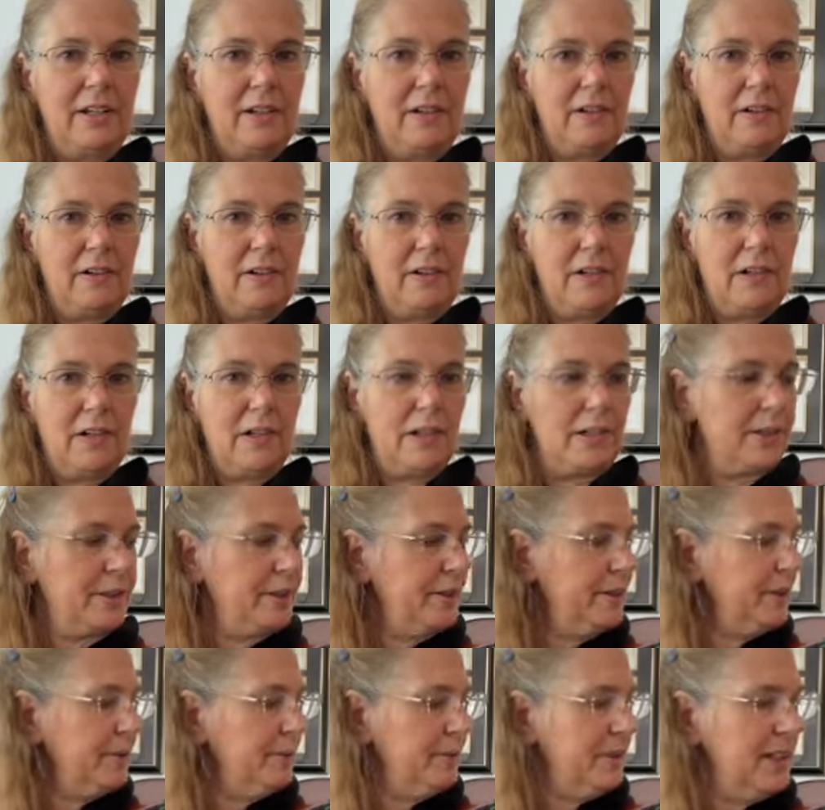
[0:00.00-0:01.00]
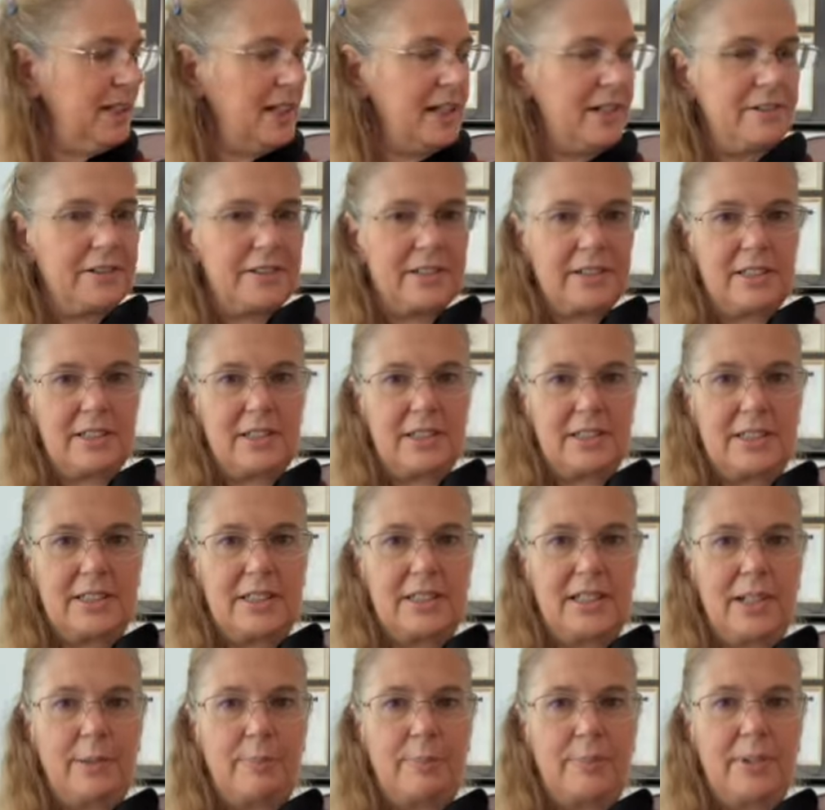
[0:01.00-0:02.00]
all the way out to the
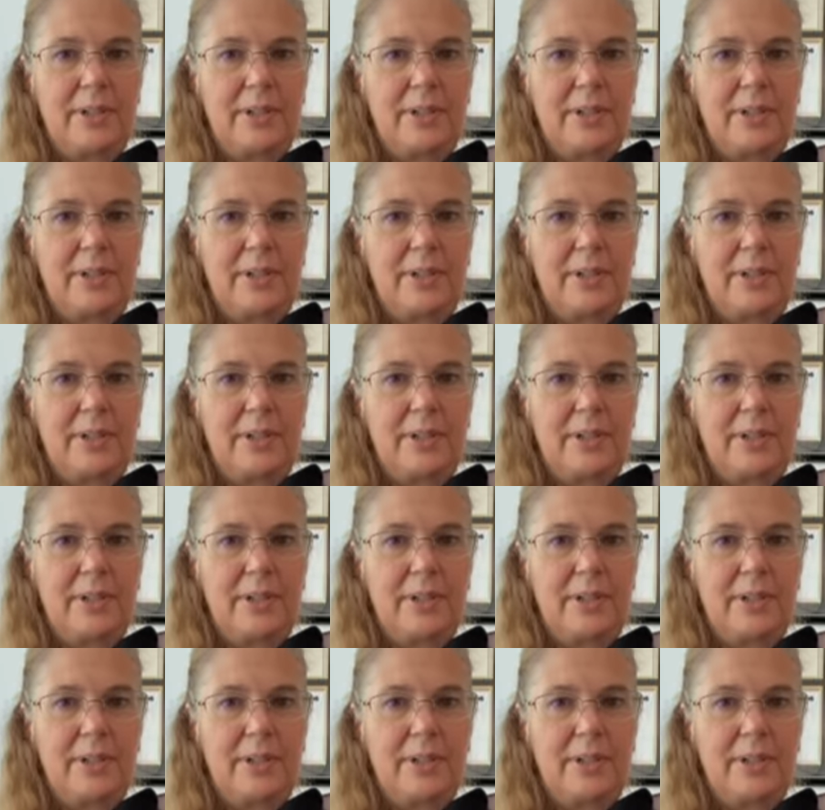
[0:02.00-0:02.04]
tip,